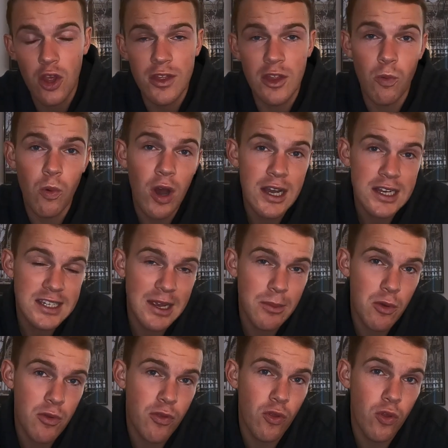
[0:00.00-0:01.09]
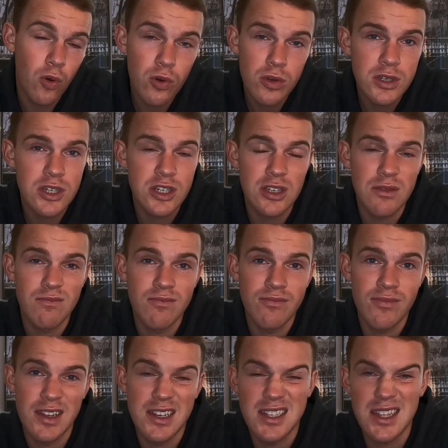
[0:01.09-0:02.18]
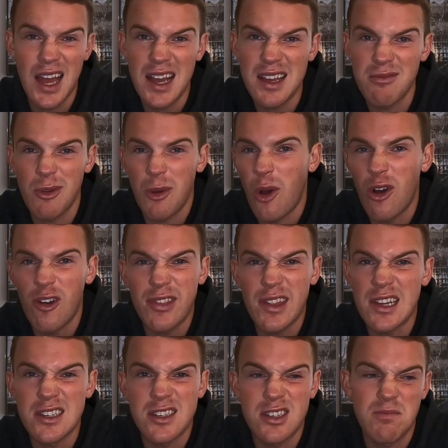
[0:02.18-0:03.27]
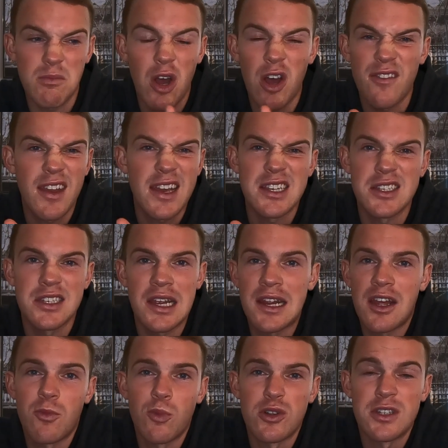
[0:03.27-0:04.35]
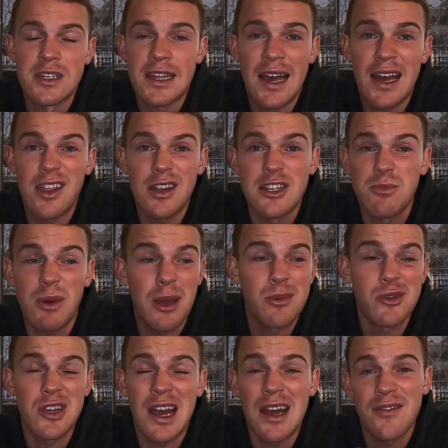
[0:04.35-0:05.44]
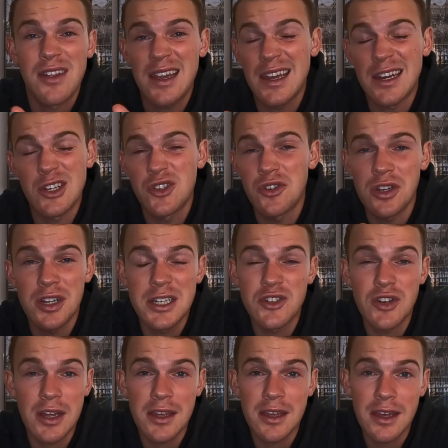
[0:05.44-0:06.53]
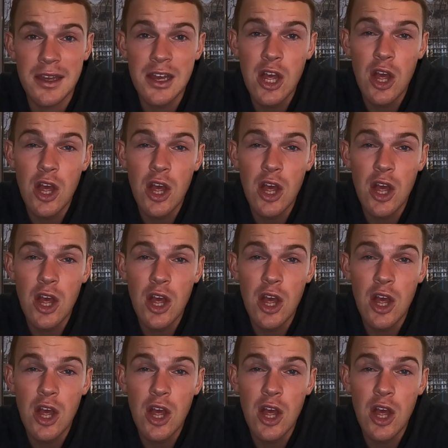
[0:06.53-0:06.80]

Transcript: Now what I say with those is that often it's unnecessary, unwanted calories. Why would you have that kind of sugary drink?